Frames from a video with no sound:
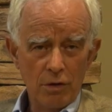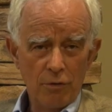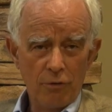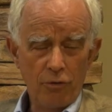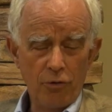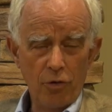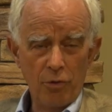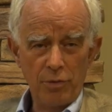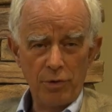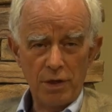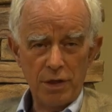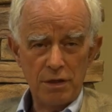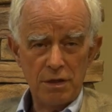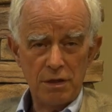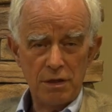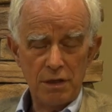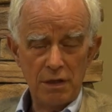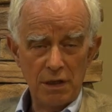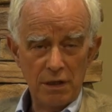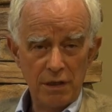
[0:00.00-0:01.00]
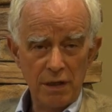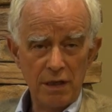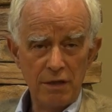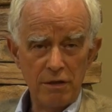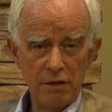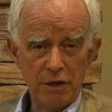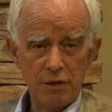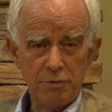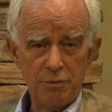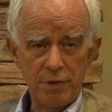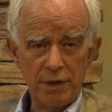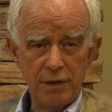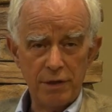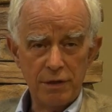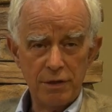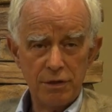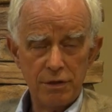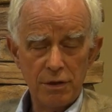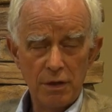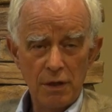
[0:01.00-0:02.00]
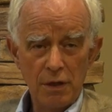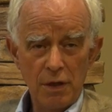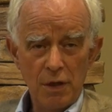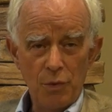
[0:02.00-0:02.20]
from this near-death experience,